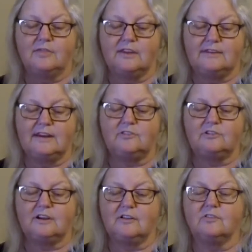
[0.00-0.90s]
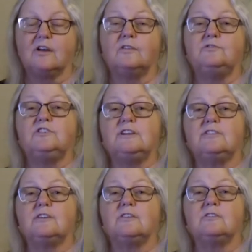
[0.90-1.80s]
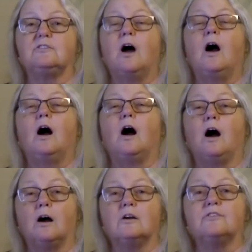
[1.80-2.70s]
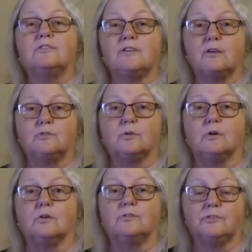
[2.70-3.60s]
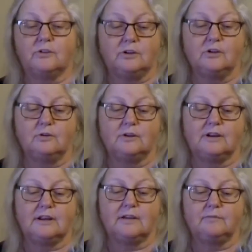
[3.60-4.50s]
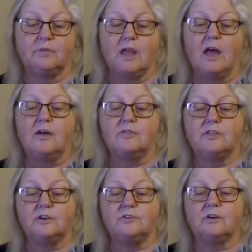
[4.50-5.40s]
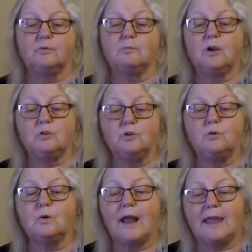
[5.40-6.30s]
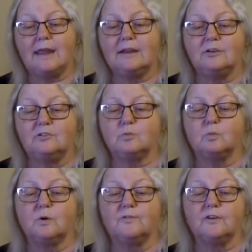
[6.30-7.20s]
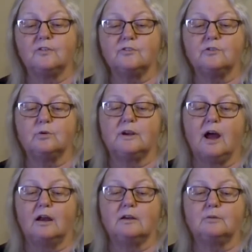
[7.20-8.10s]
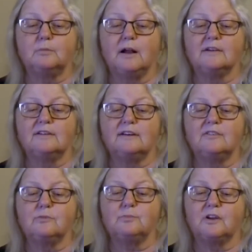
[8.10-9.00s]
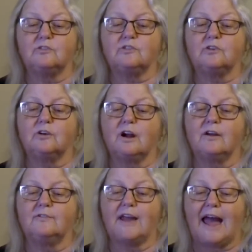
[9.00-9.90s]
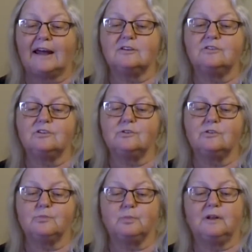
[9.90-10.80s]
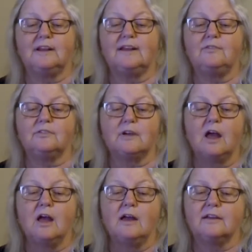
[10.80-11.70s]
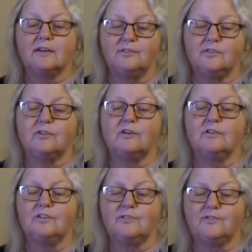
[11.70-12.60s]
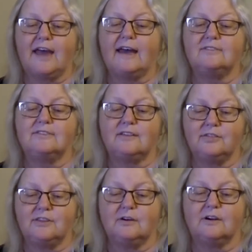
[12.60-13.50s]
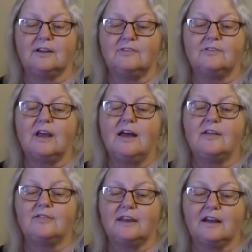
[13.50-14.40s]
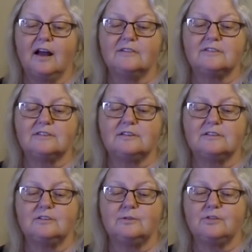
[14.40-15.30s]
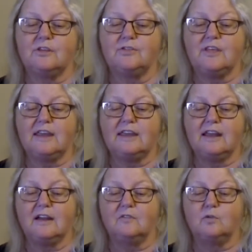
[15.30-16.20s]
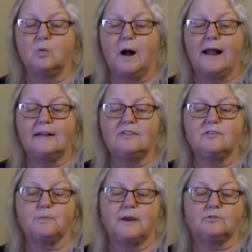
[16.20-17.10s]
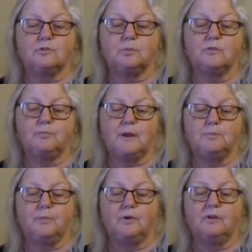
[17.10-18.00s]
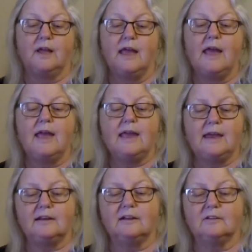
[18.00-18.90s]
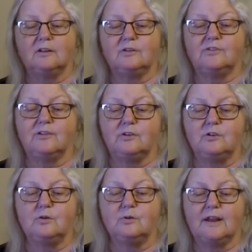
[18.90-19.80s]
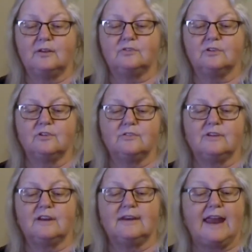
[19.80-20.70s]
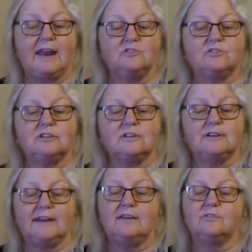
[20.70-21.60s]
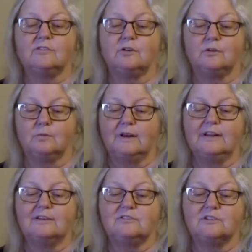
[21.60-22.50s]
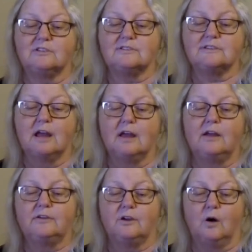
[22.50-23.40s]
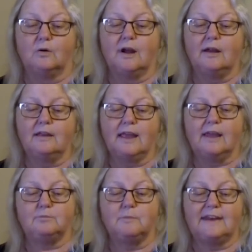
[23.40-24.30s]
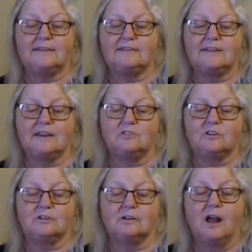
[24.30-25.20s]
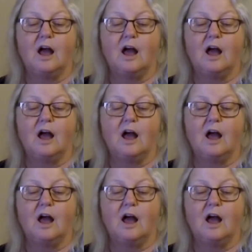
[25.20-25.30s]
The teachings of Jesus are central to unity. The term New Age refers to a non-homogeneous mixture of attitudes, beliefs, concerns, fads, and theories that constitute the thinking of a wide spectrum of people. It includes a new interest in ancient Eastern religions, yoga and meditation,